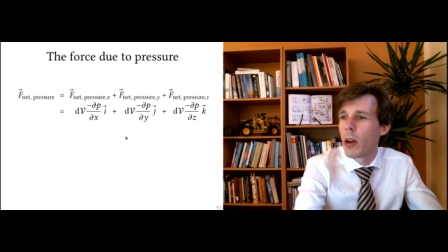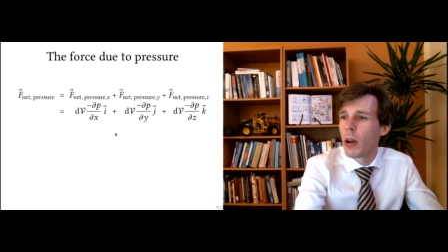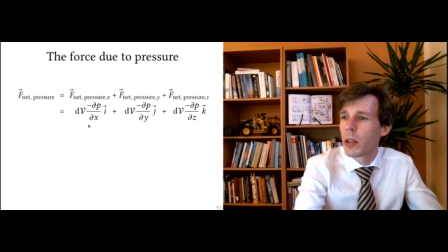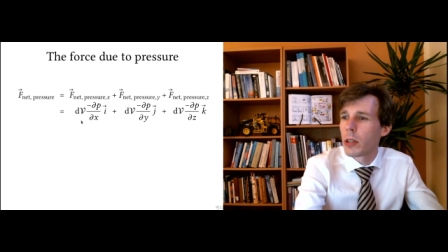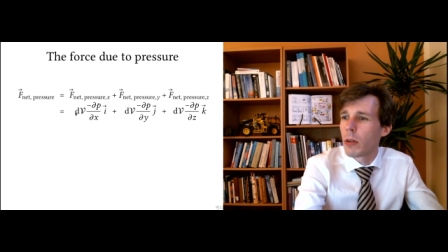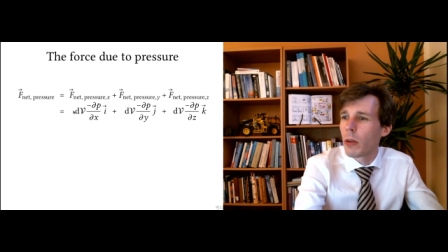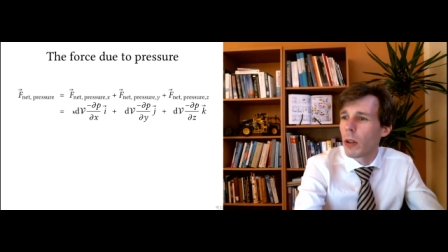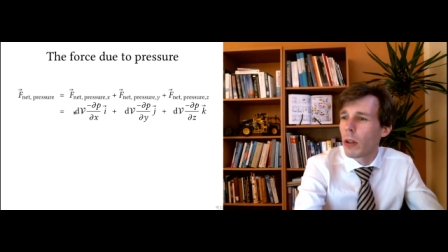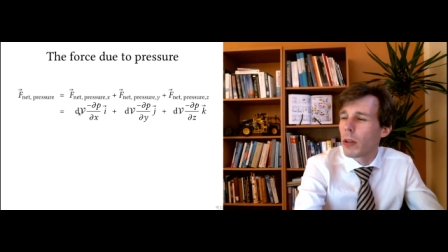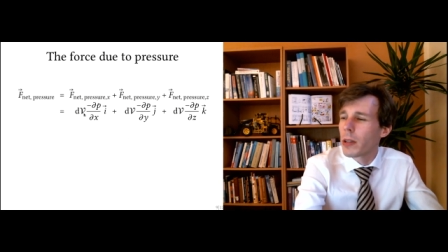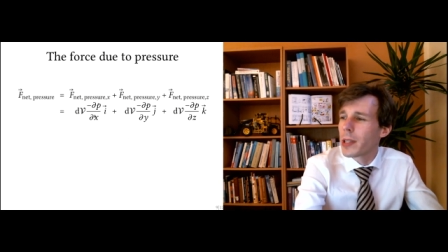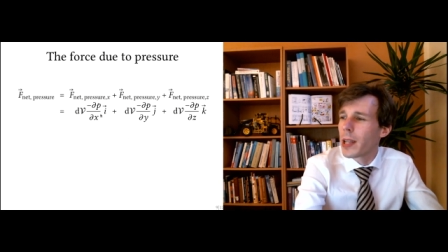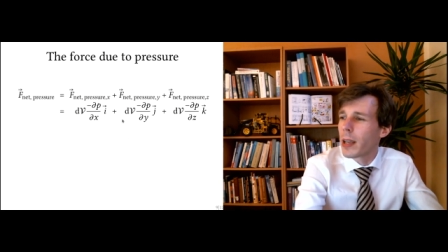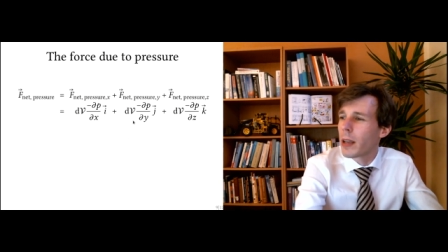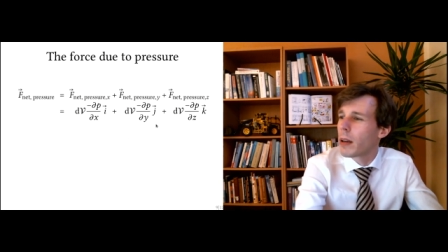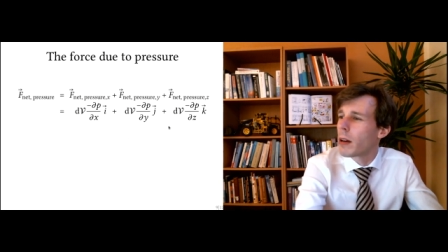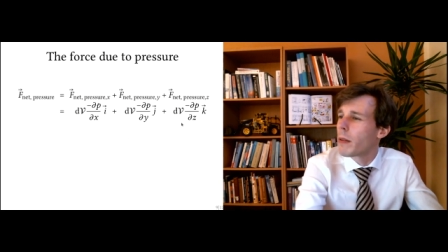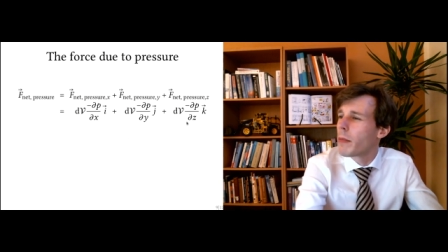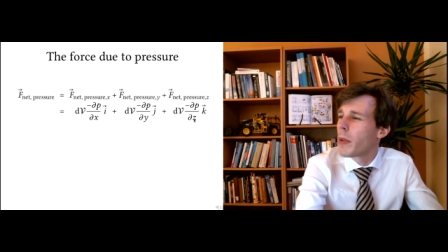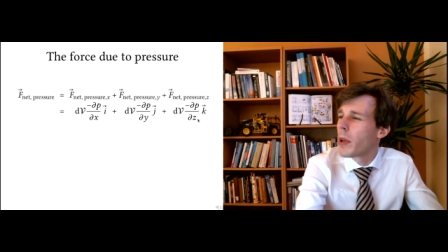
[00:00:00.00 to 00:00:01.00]
So it looks
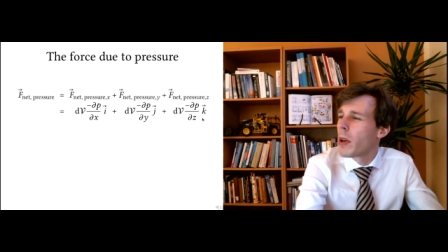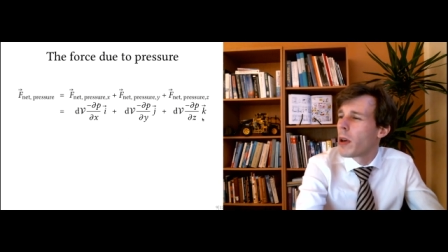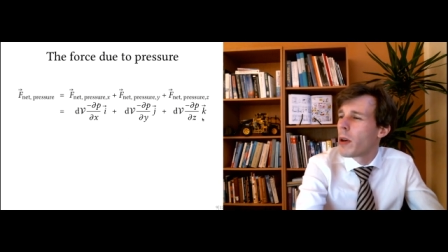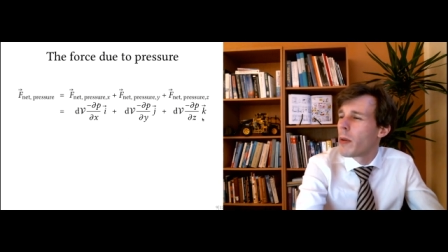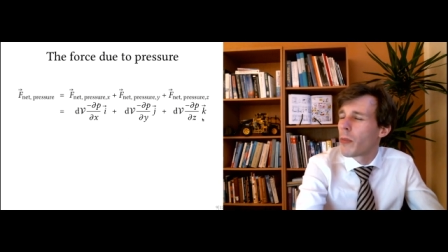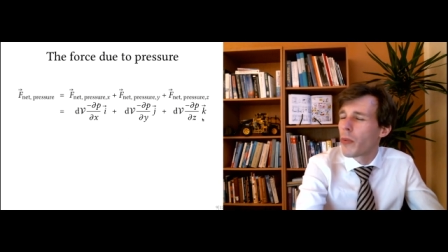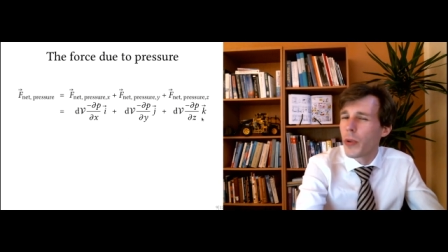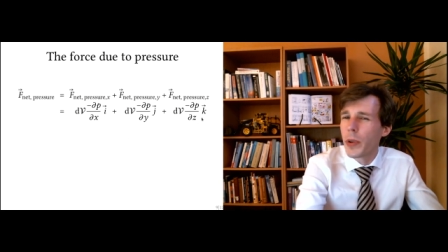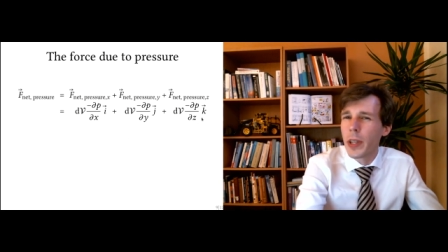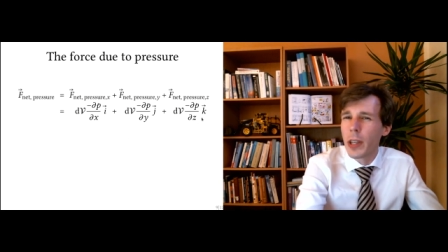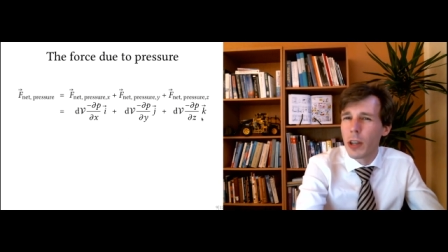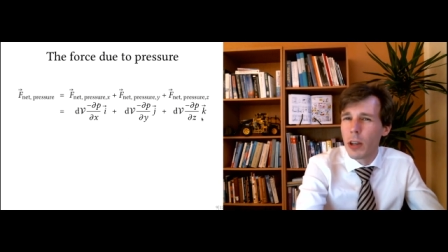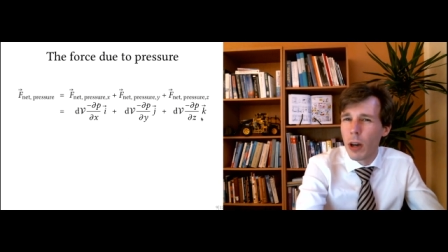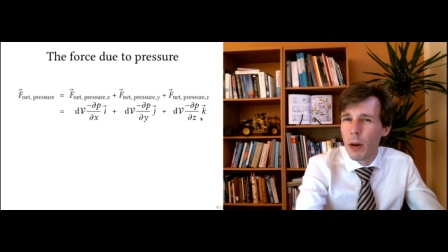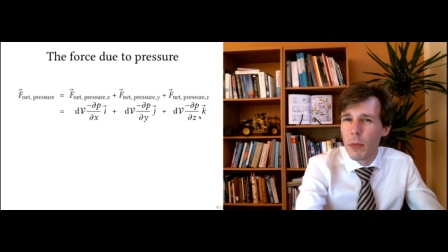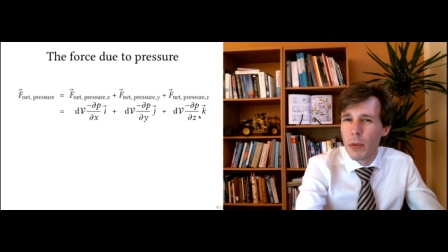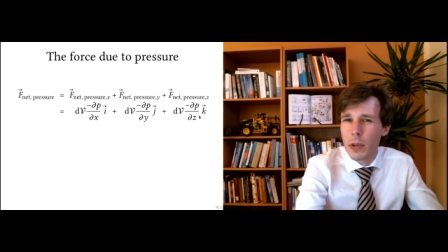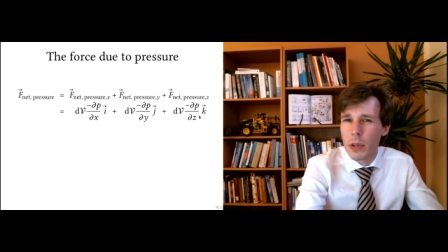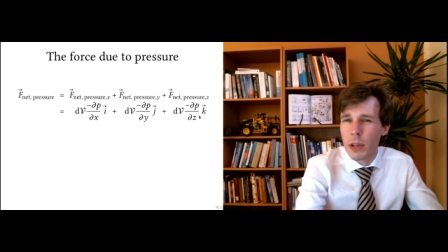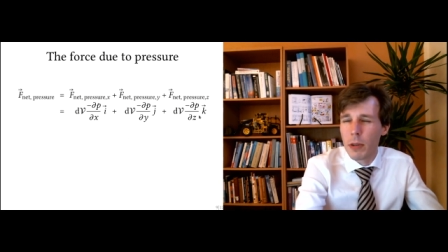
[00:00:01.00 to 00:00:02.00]
like a pretty
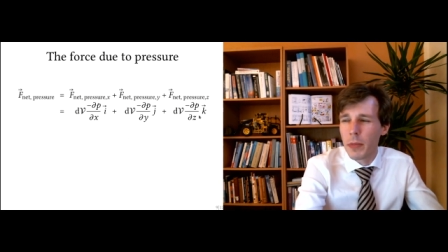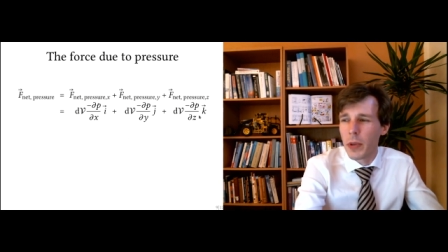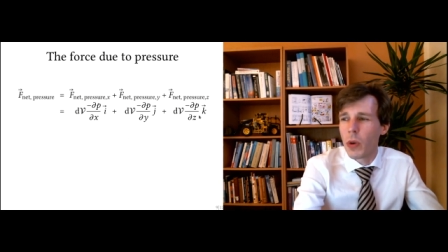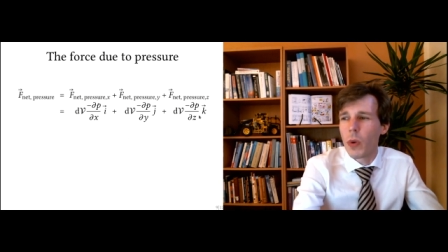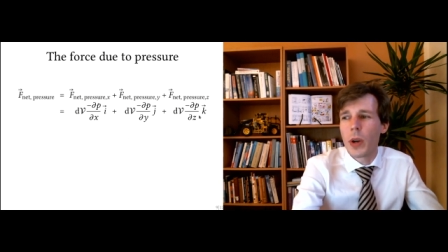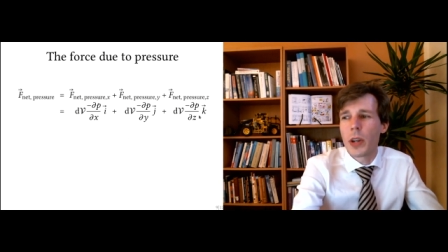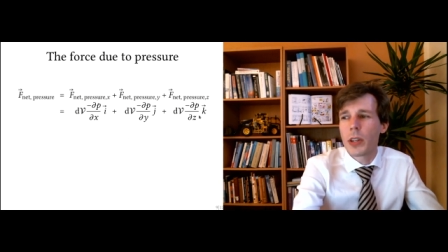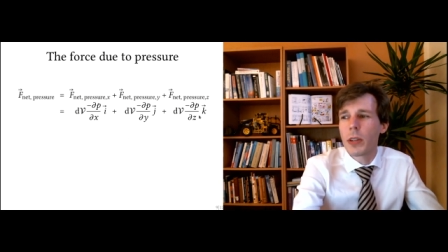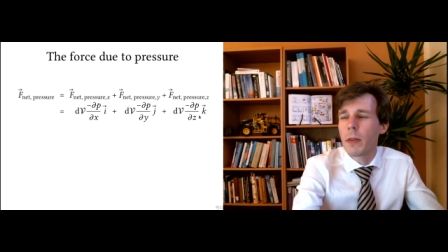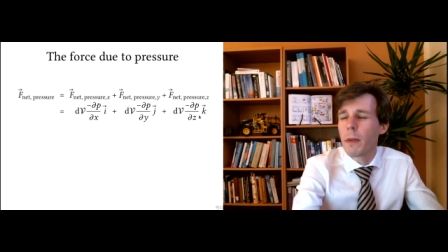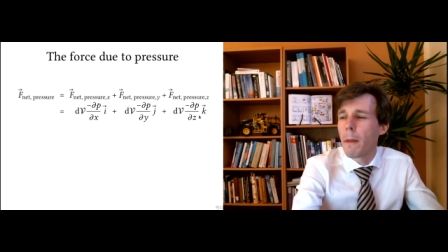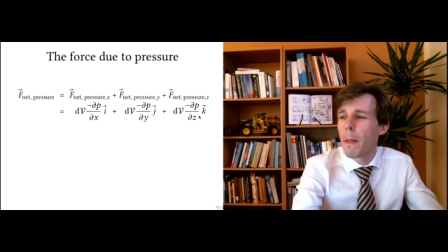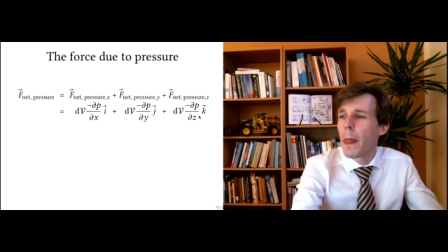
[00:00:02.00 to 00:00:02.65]
cumbersome equation,